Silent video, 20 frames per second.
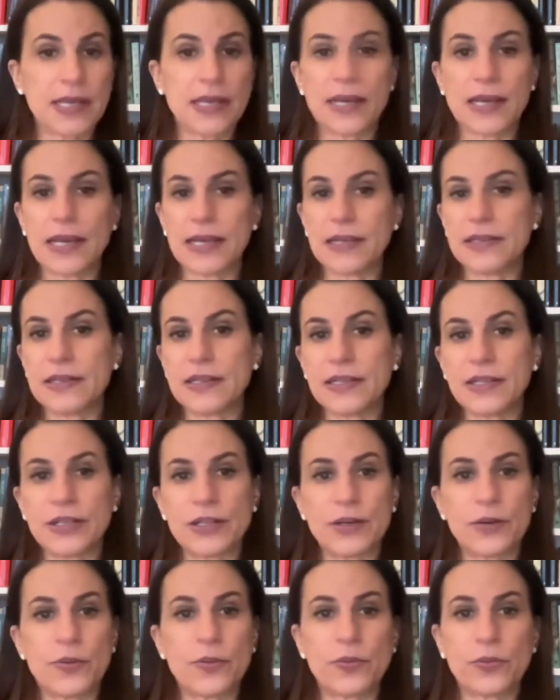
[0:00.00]
And, you
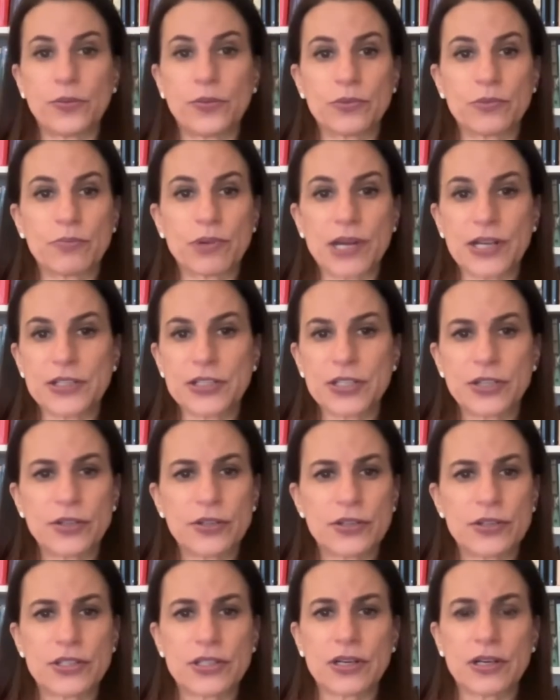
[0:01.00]
know,
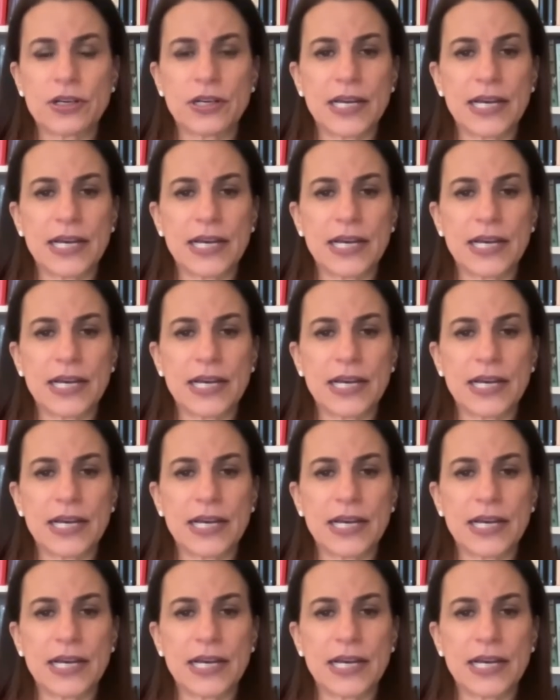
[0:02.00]
prosecutors,